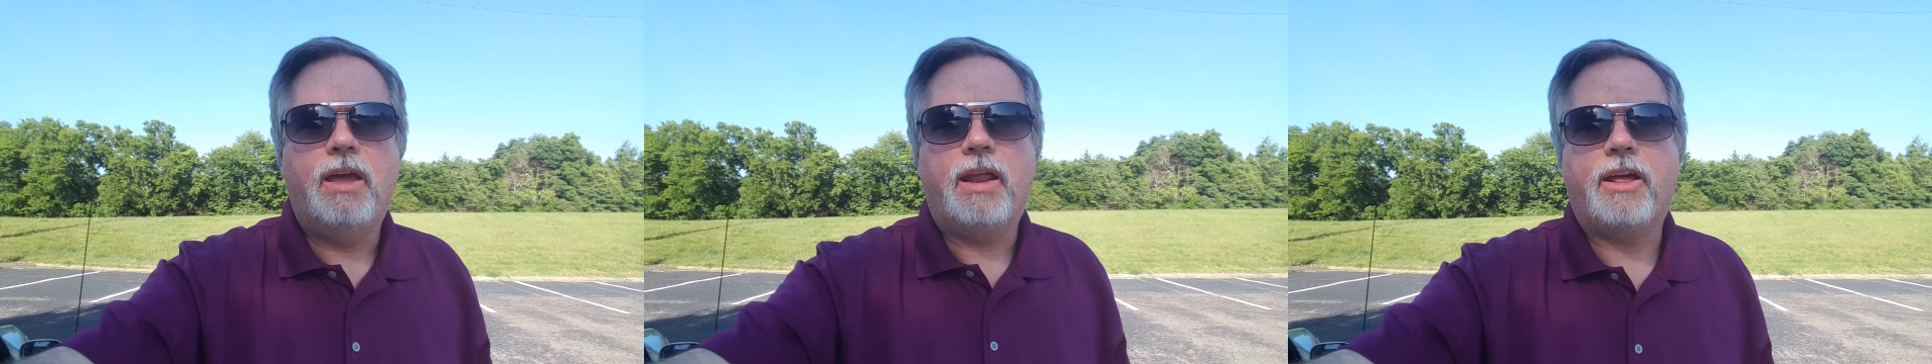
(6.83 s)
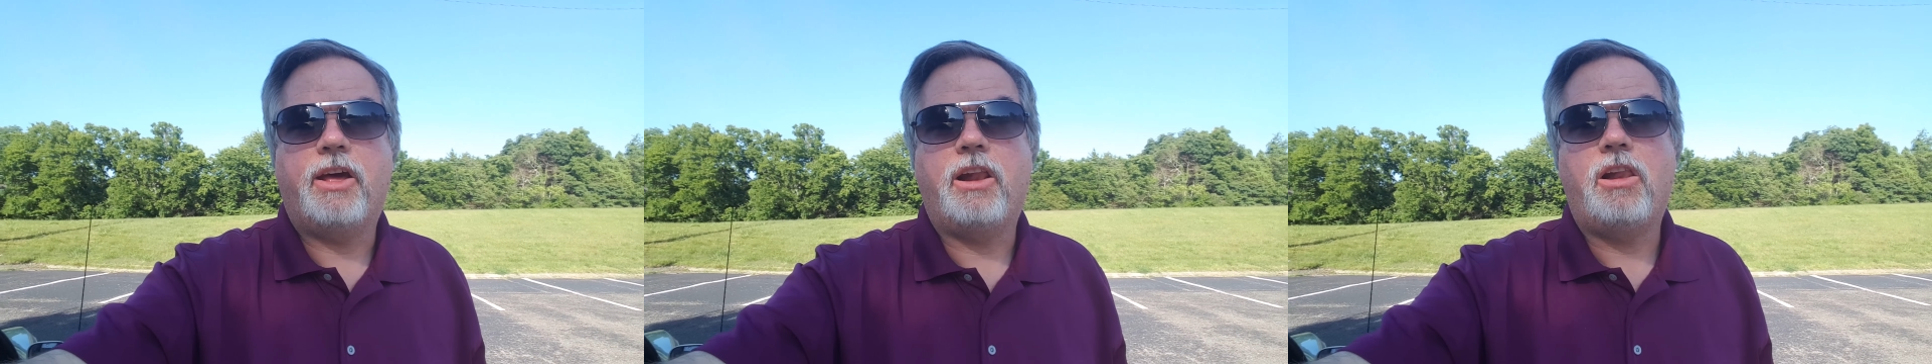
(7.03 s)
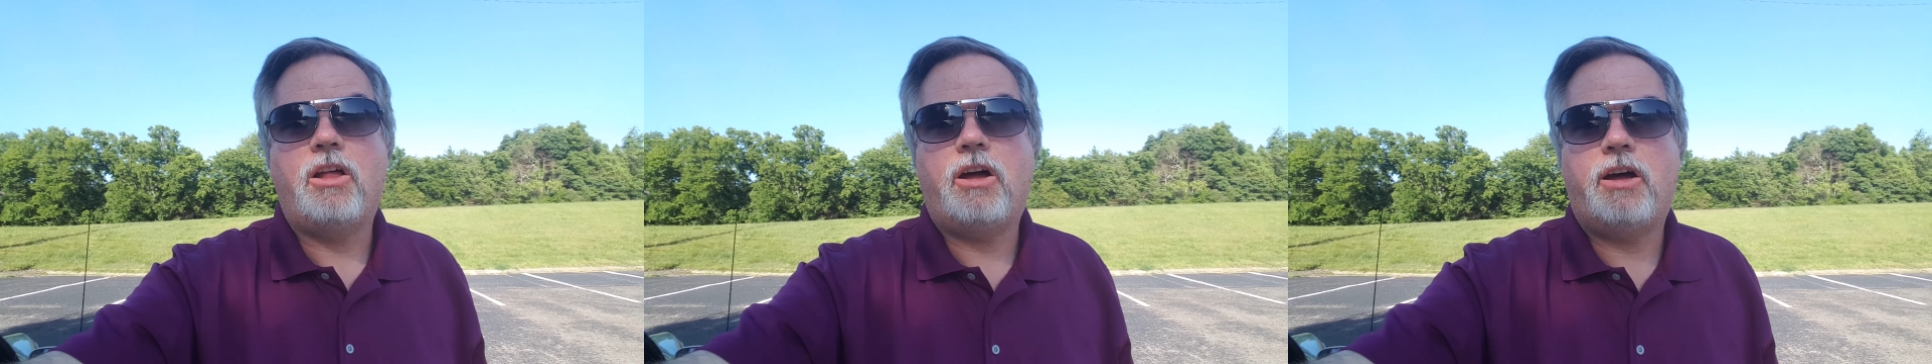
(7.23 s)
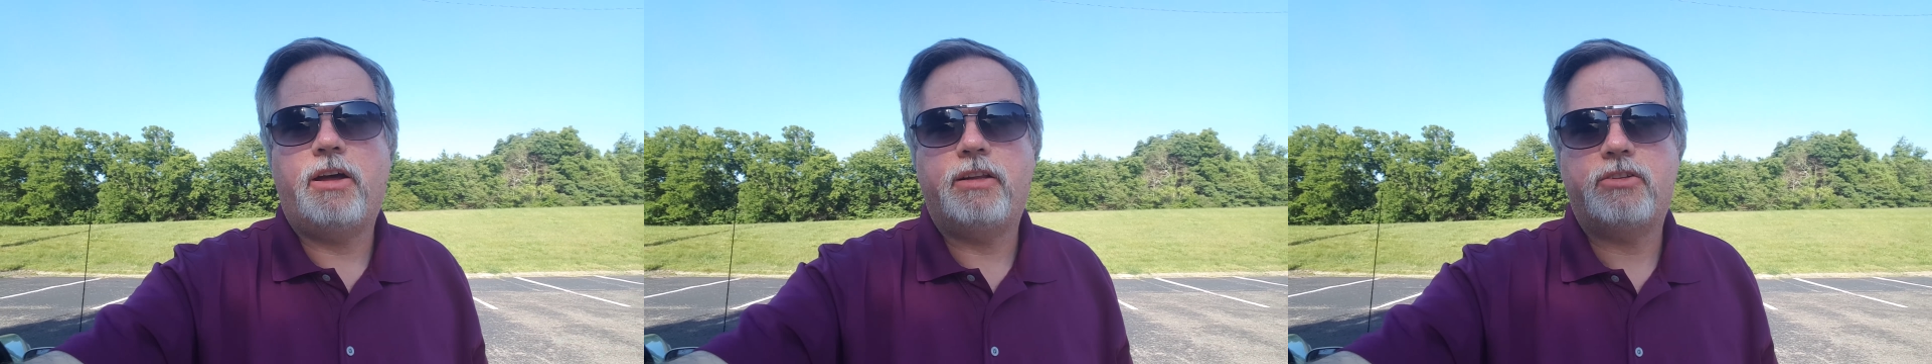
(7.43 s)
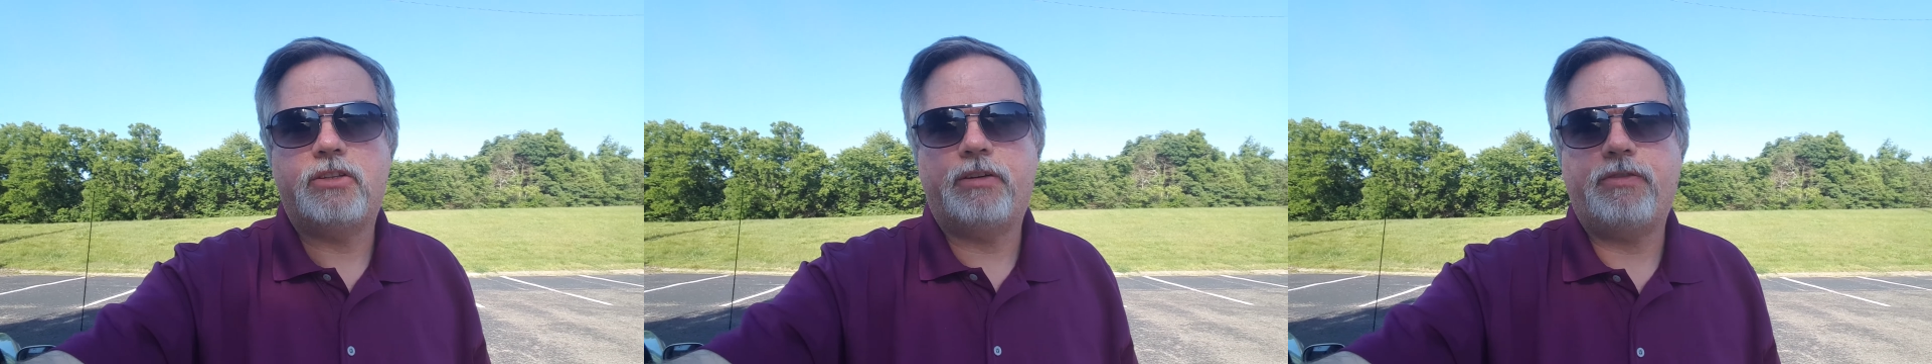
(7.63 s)
I got a
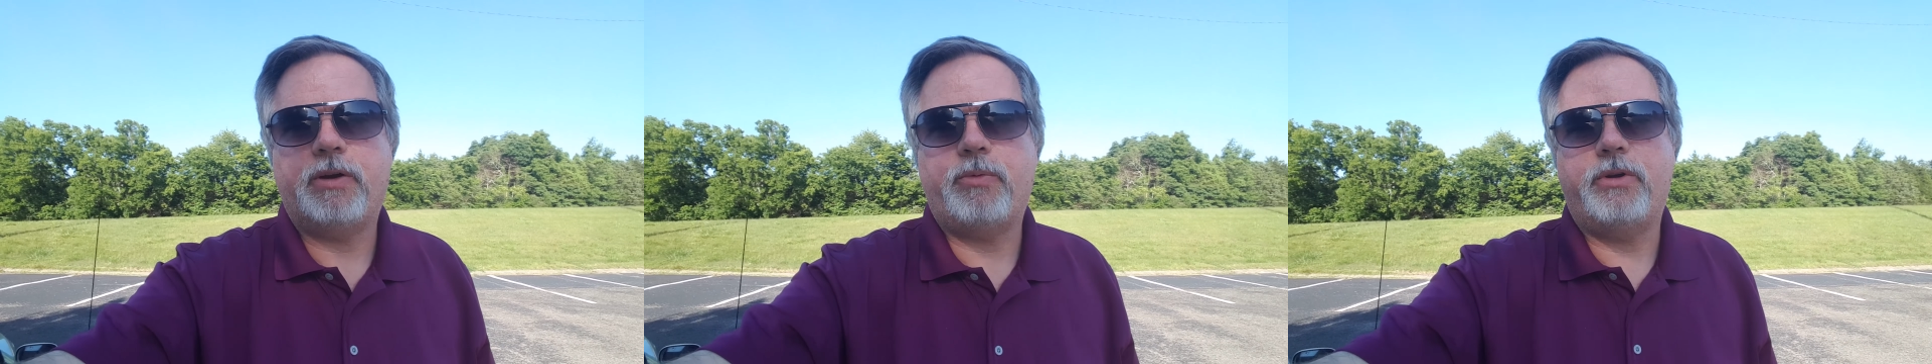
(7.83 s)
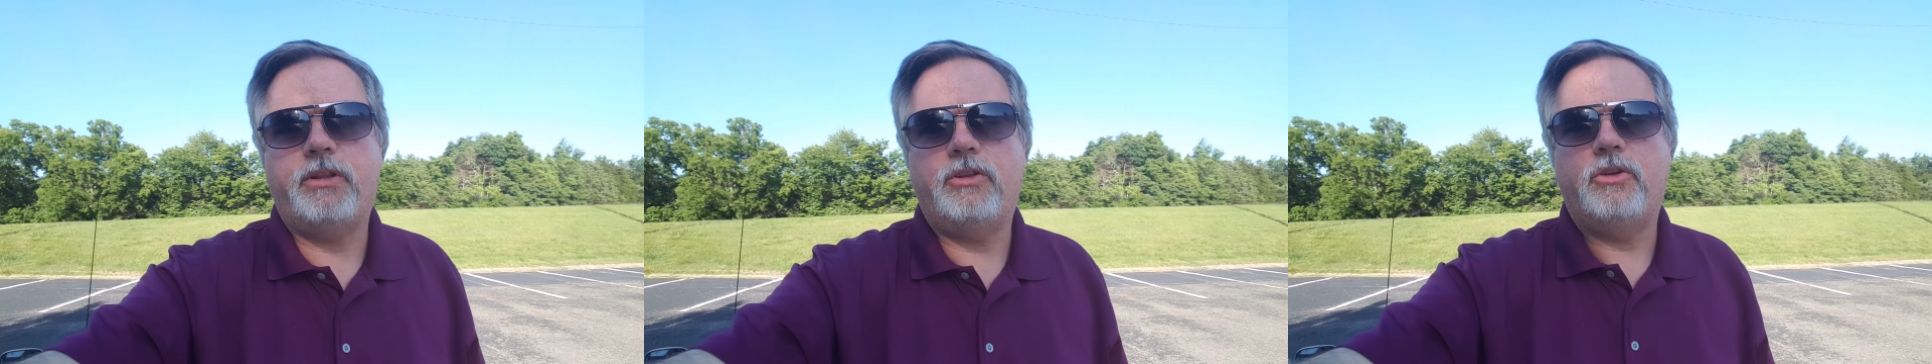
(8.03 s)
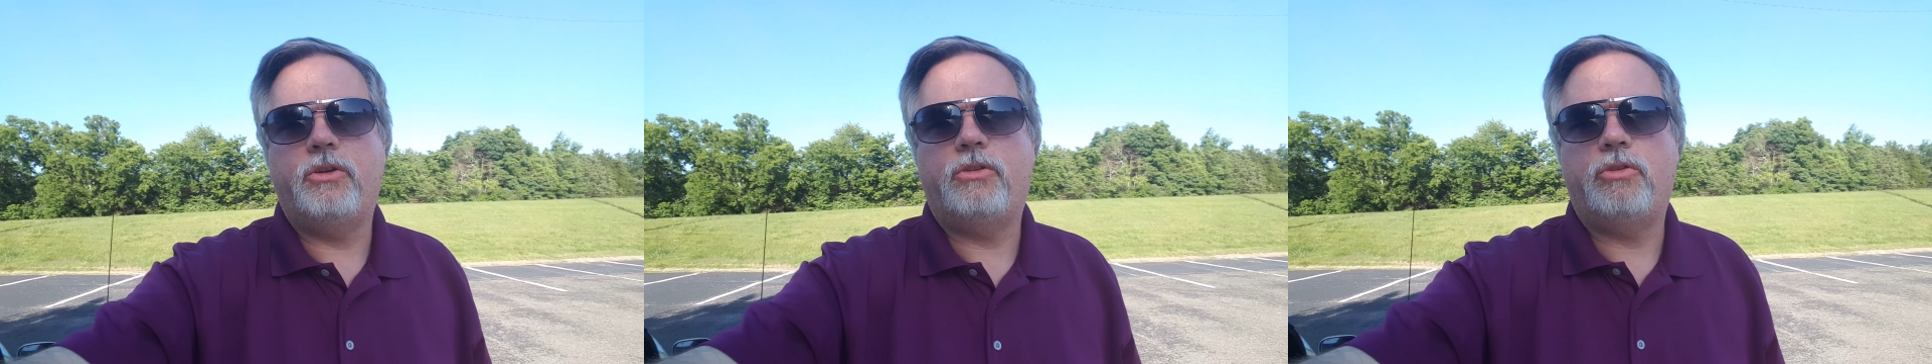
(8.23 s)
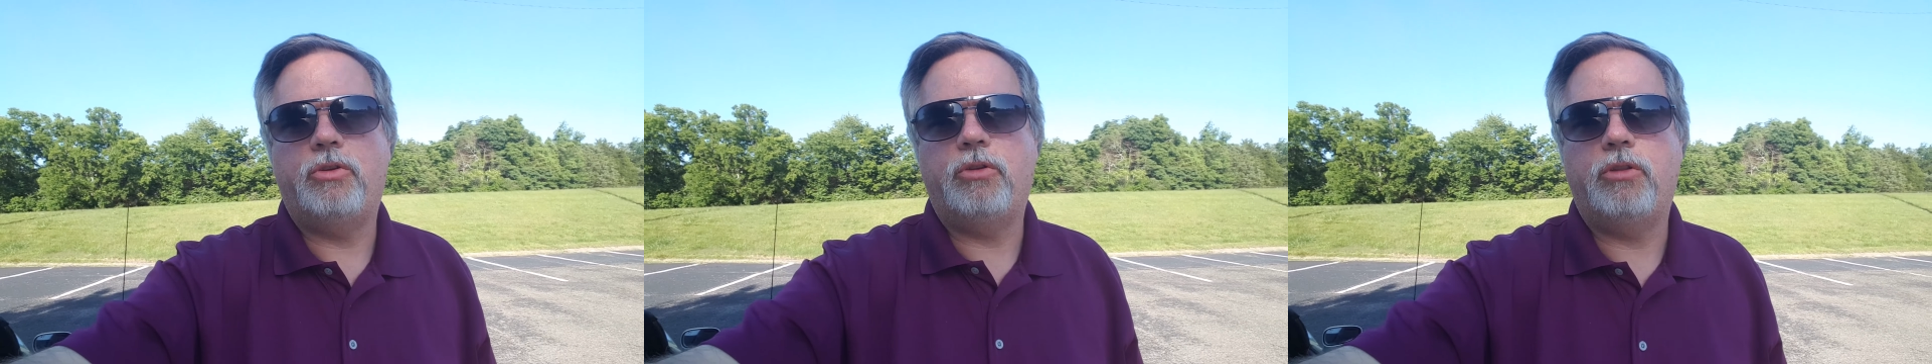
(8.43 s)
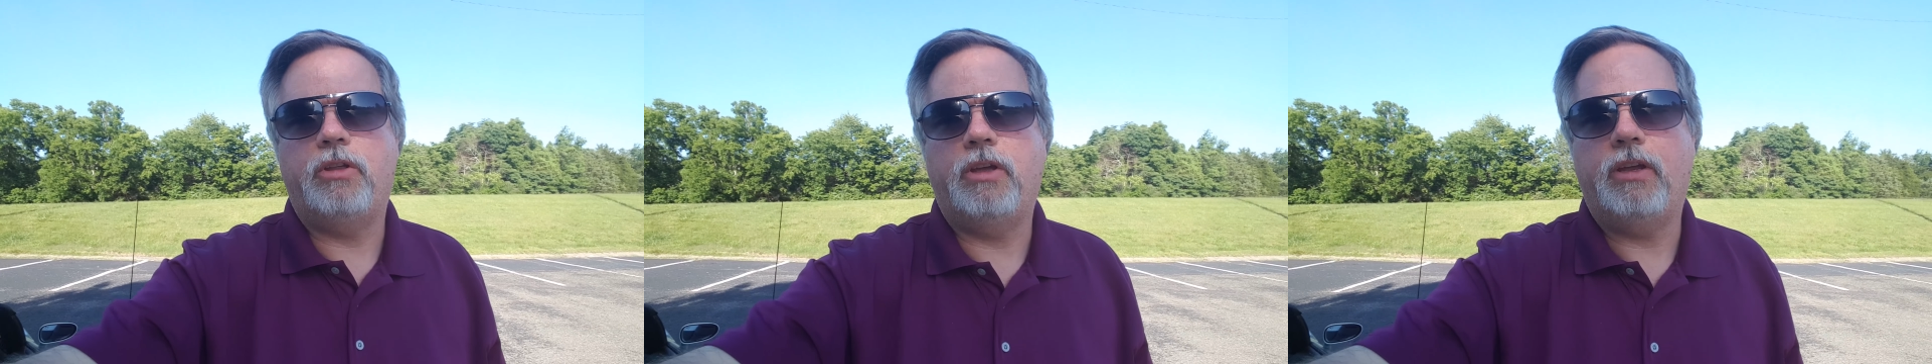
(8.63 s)
lot of stuff I want to
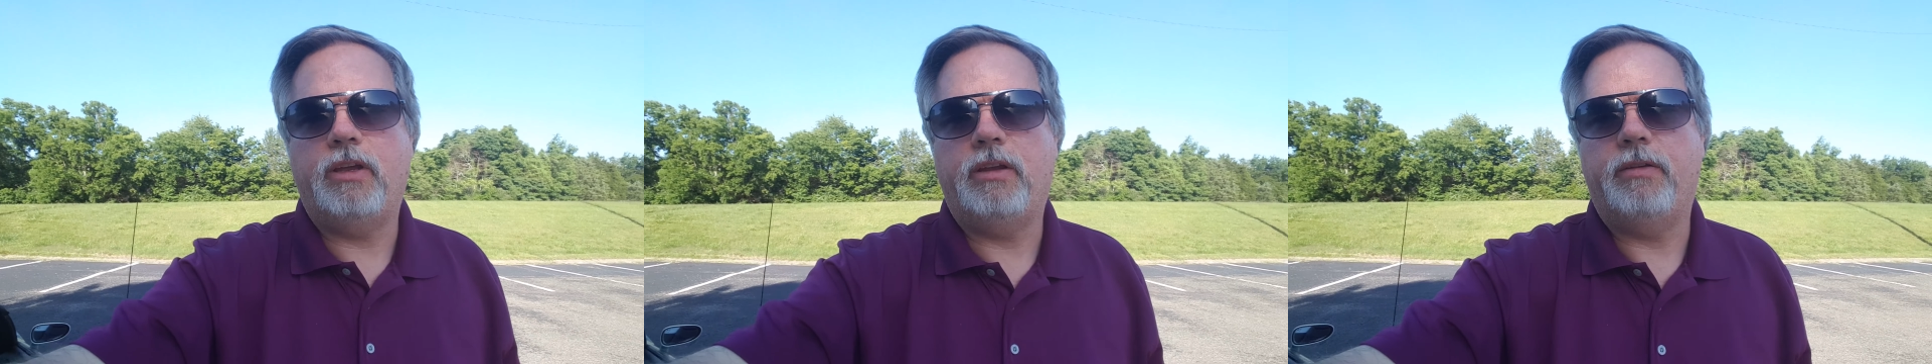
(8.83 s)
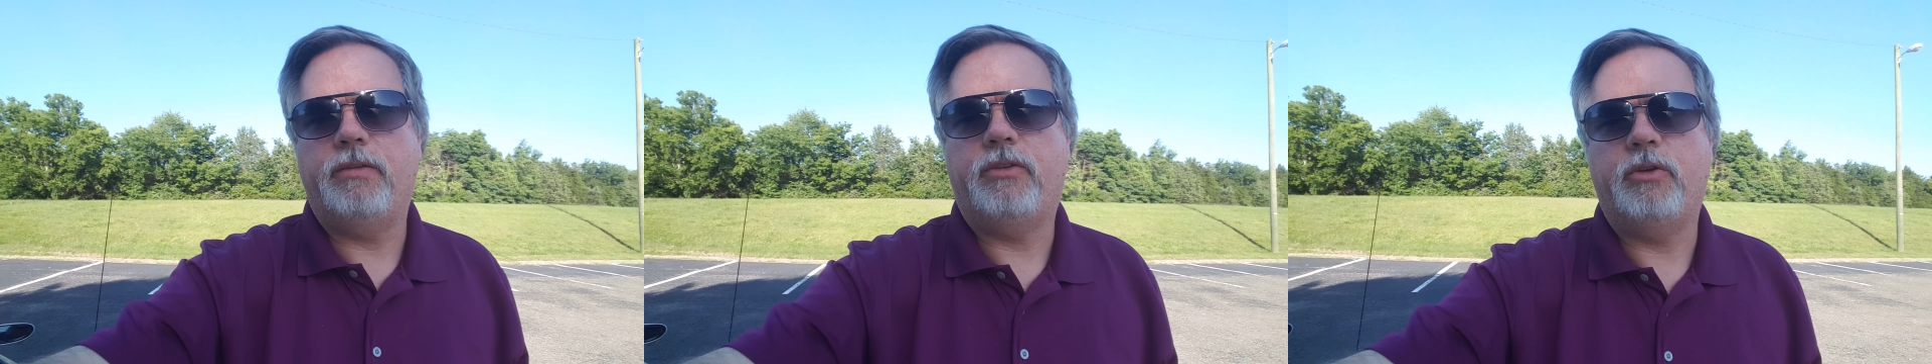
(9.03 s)
do